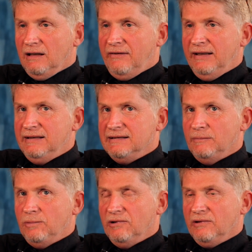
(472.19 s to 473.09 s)
I think
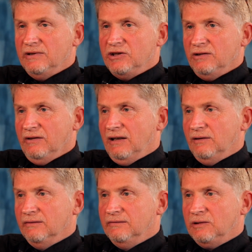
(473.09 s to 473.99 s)
there's a broader issue
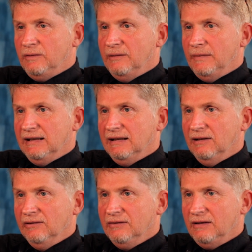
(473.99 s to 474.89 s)
though of queer mental
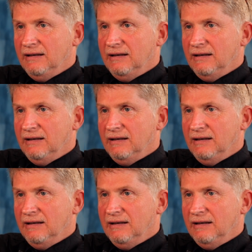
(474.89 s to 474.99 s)
health.